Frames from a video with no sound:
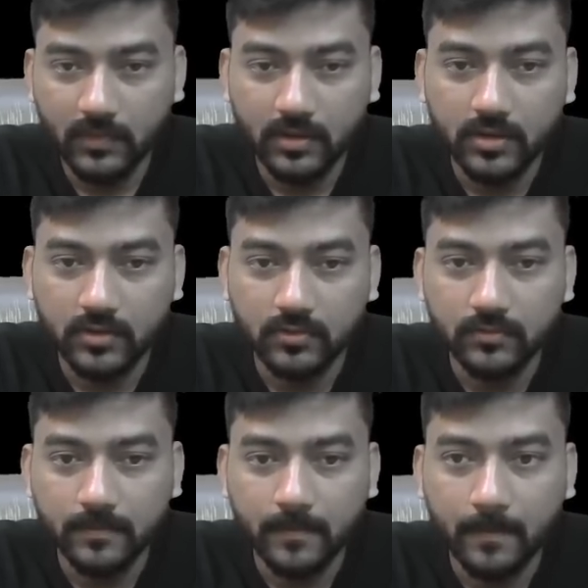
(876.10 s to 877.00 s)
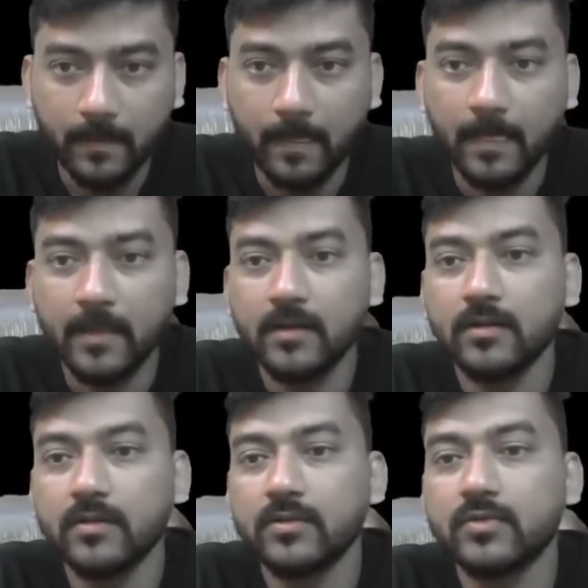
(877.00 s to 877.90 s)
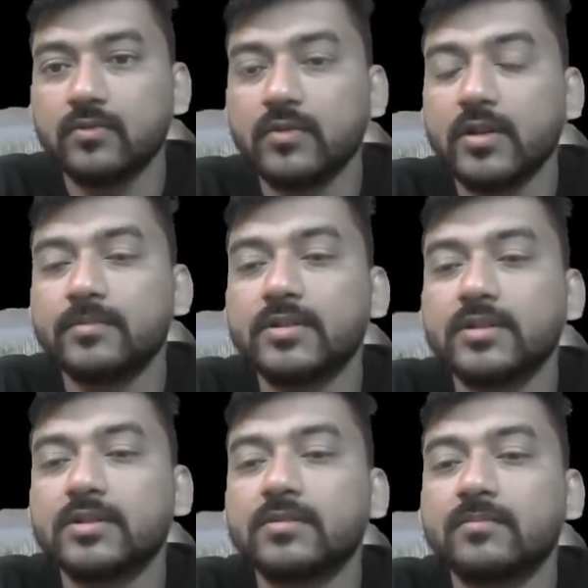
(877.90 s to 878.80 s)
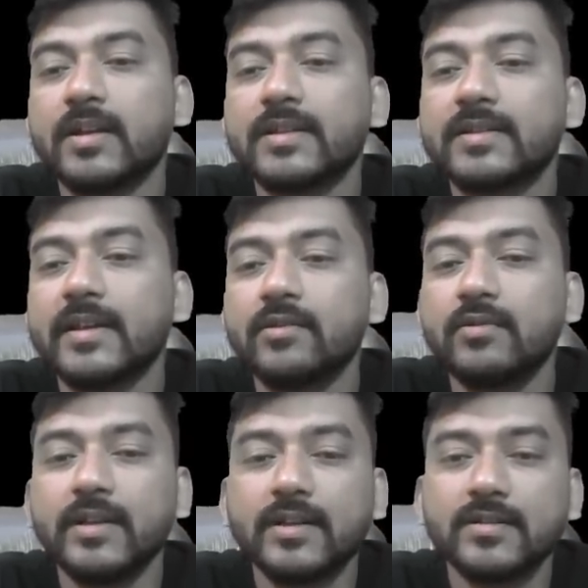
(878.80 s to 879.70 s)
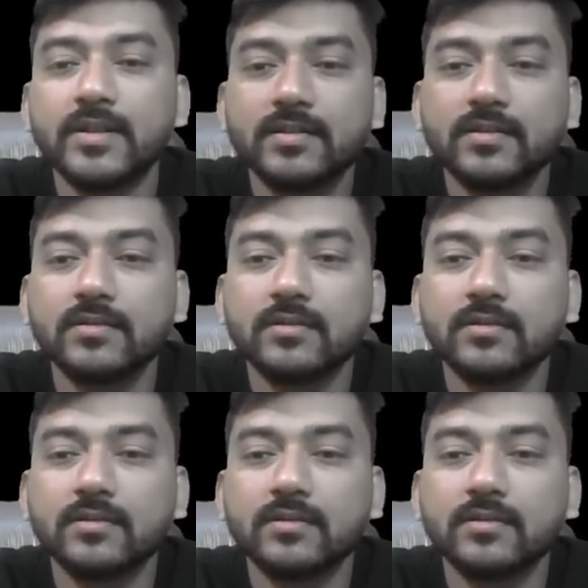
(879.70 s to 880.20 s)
into, so we have this is minus k into dx just,